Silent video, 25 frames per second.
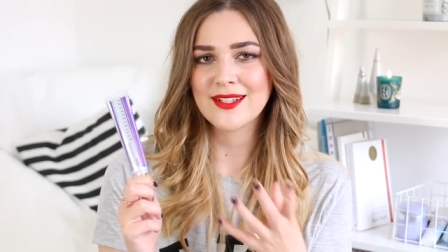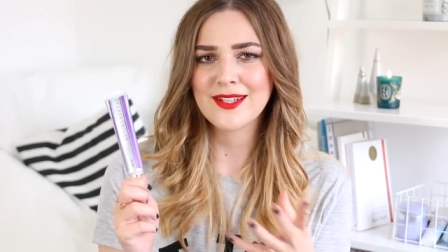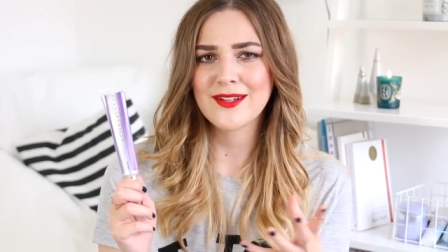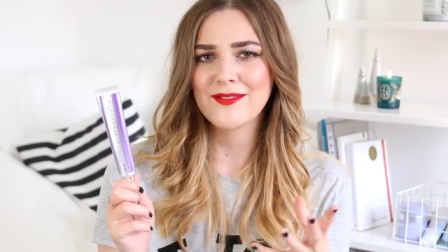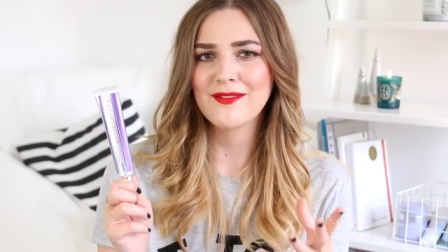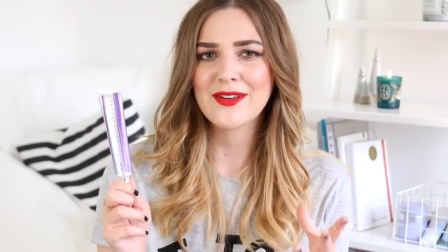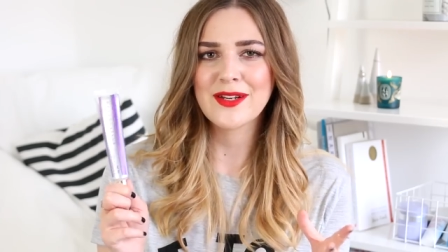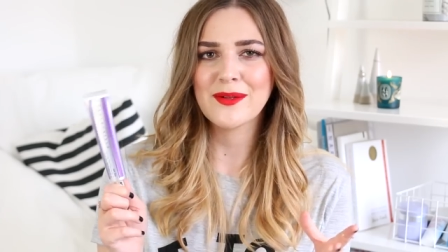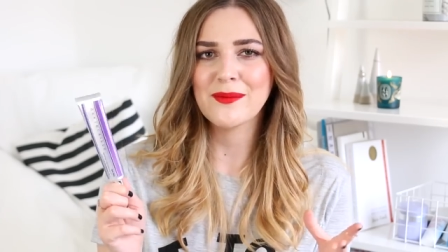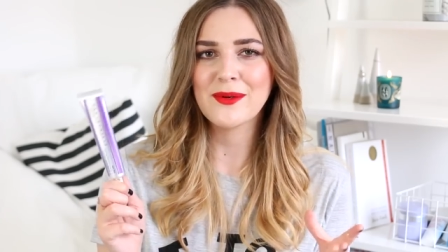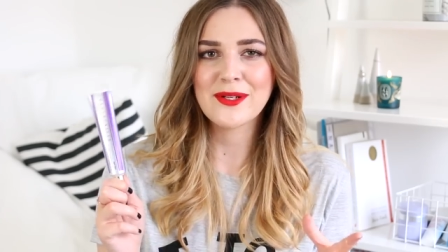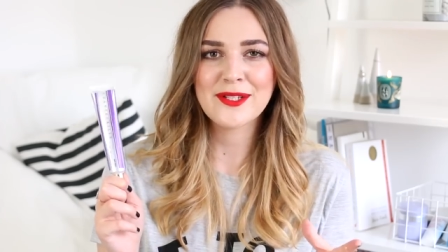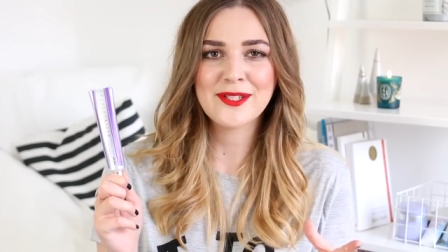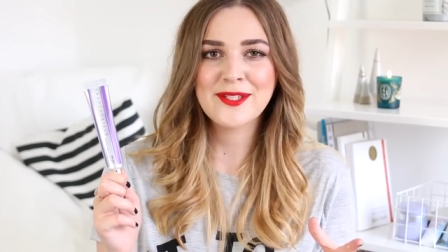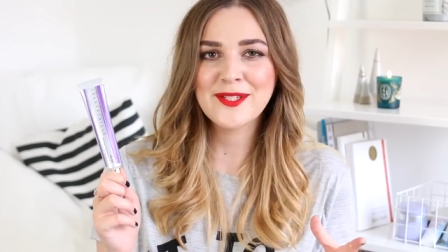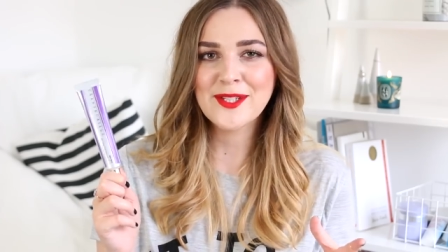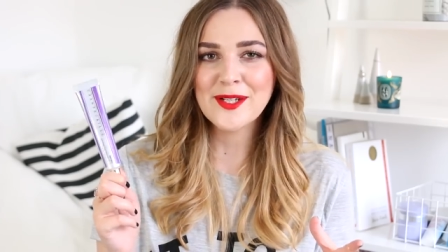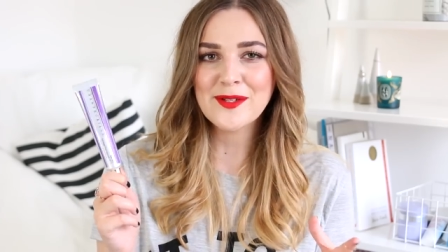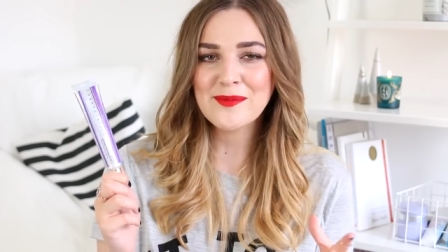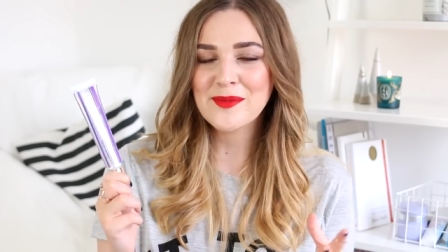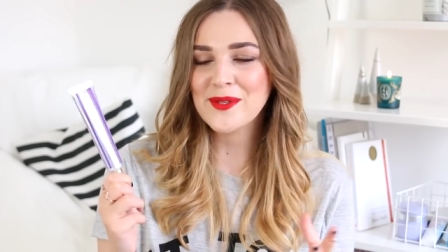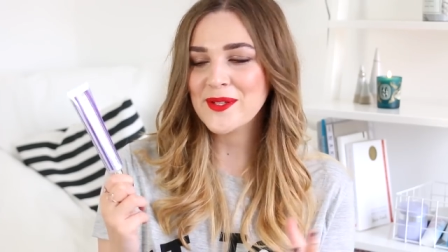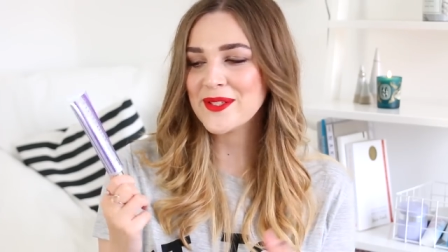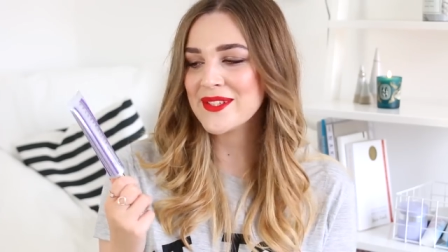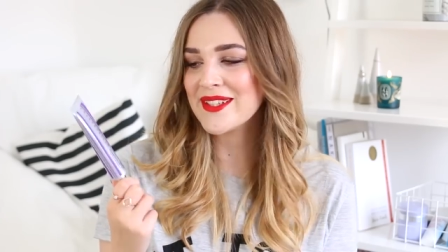I don't really want to
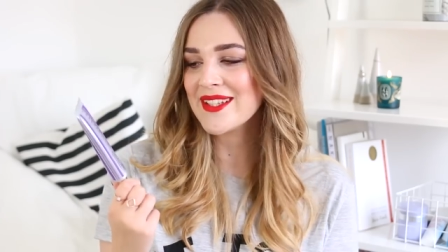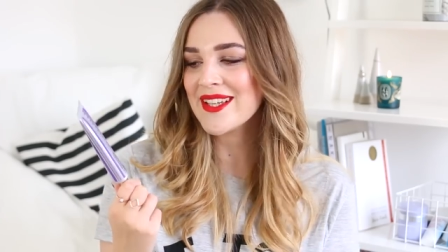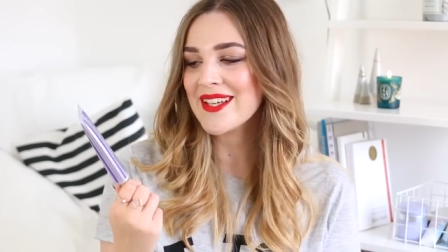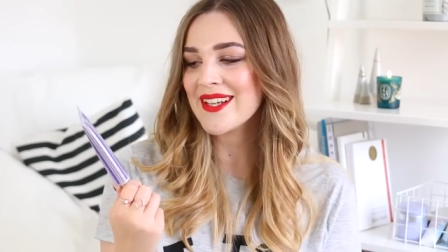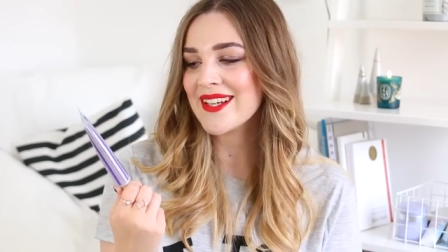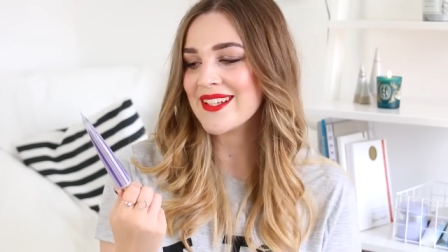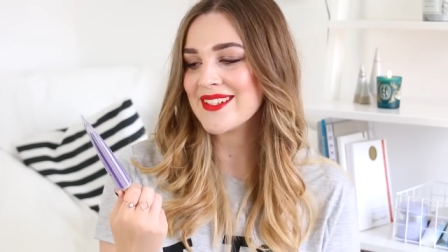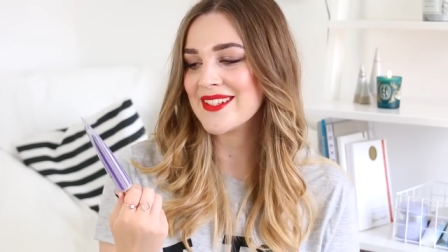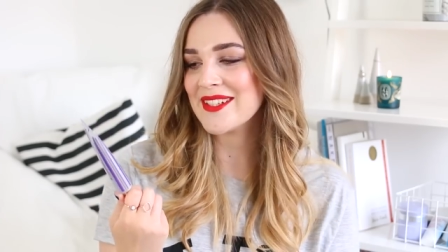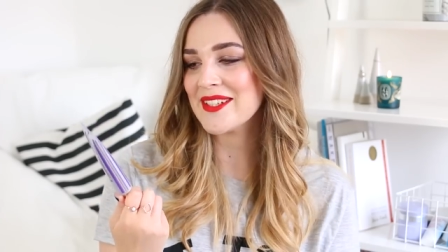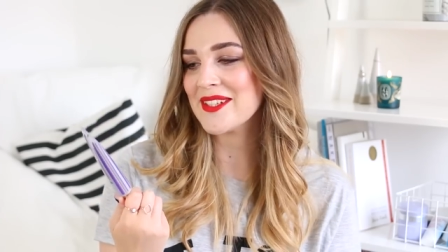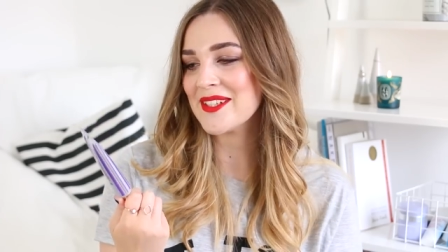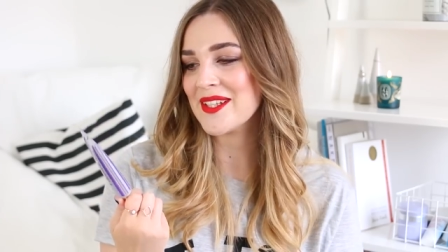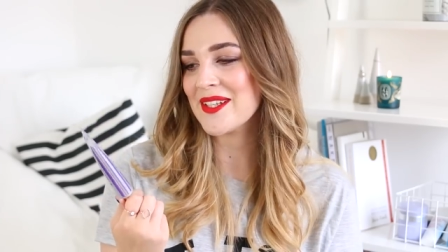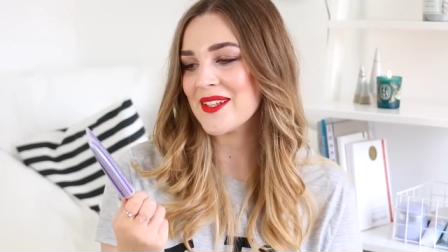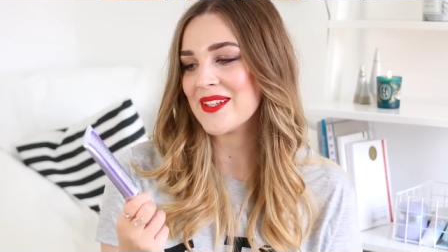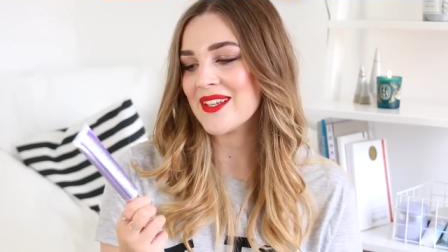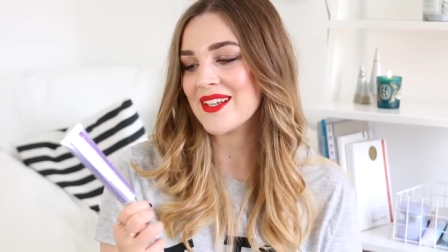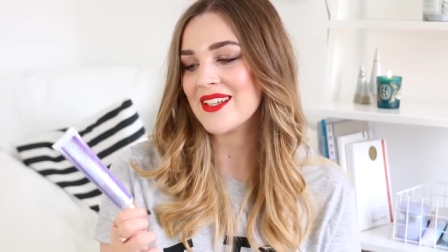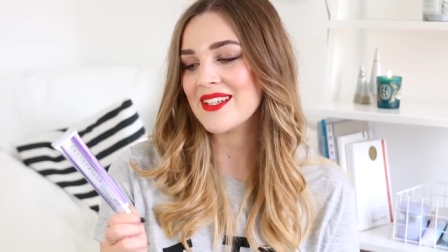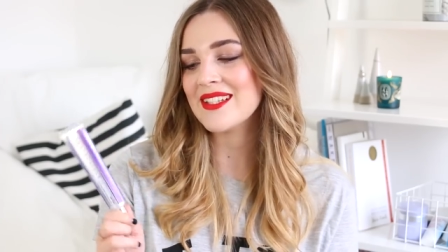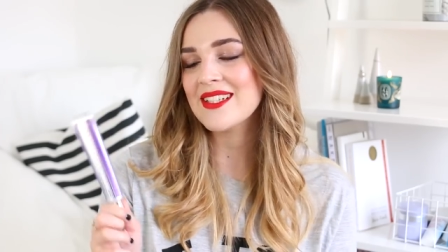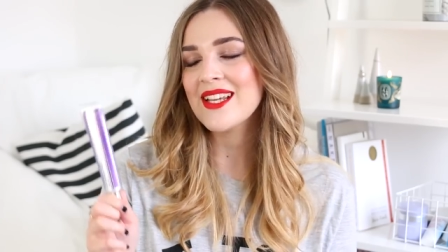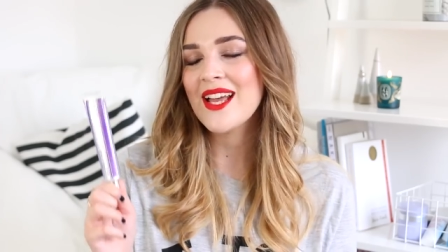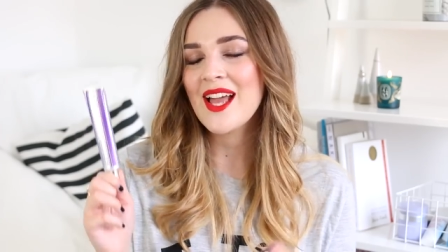stop using it because it's so
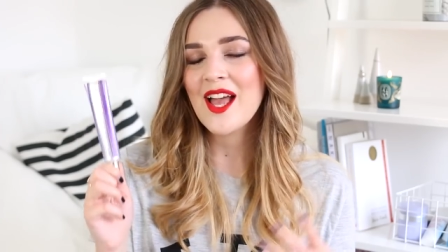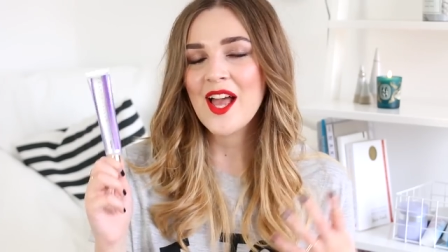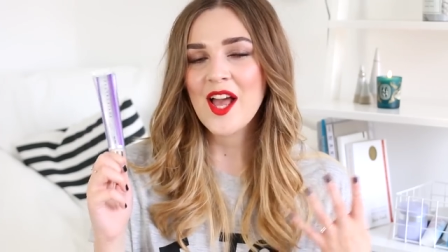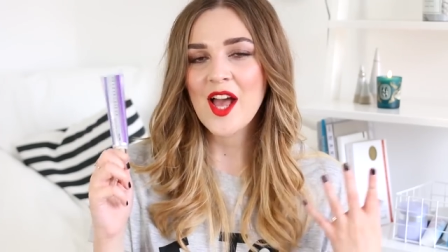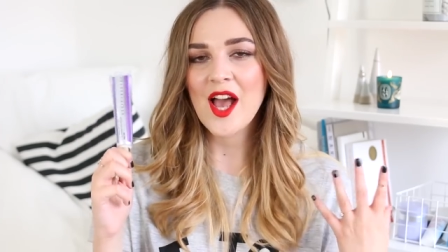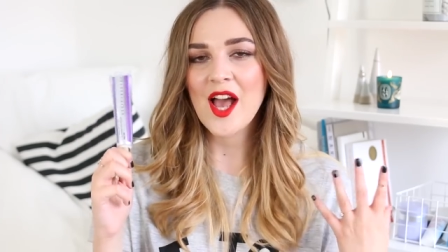good,